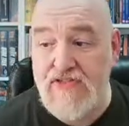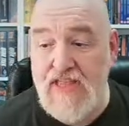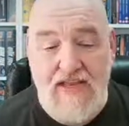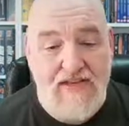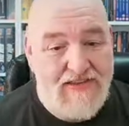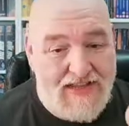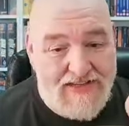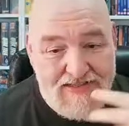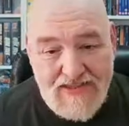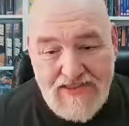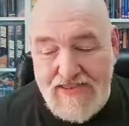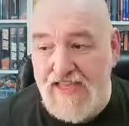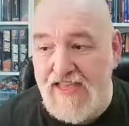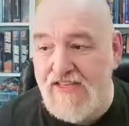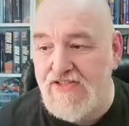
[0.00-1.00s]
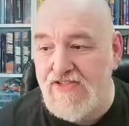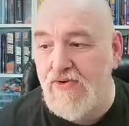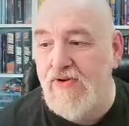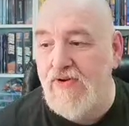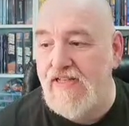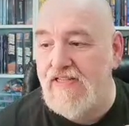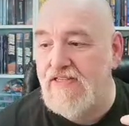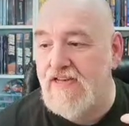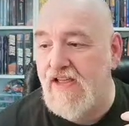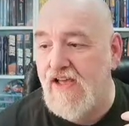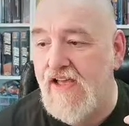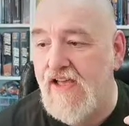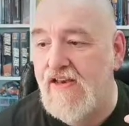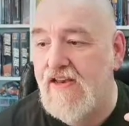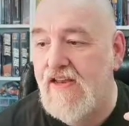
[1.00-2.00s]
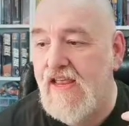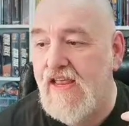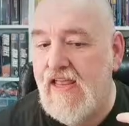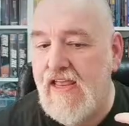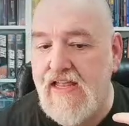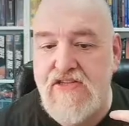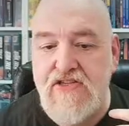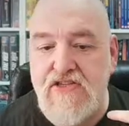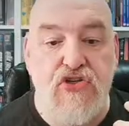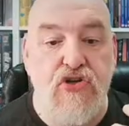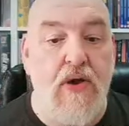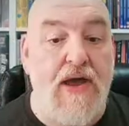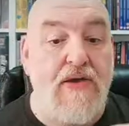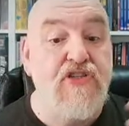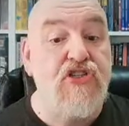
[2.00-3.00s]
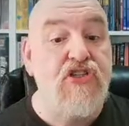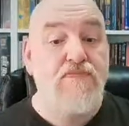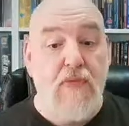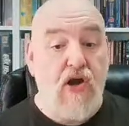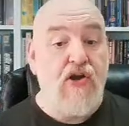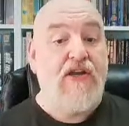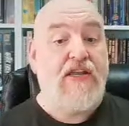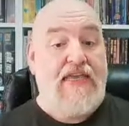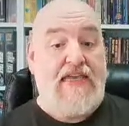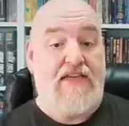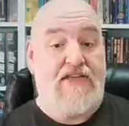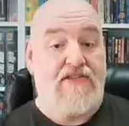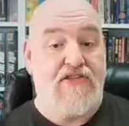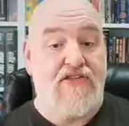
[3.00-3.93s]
that. That's the thing. So it's to show how smart he is.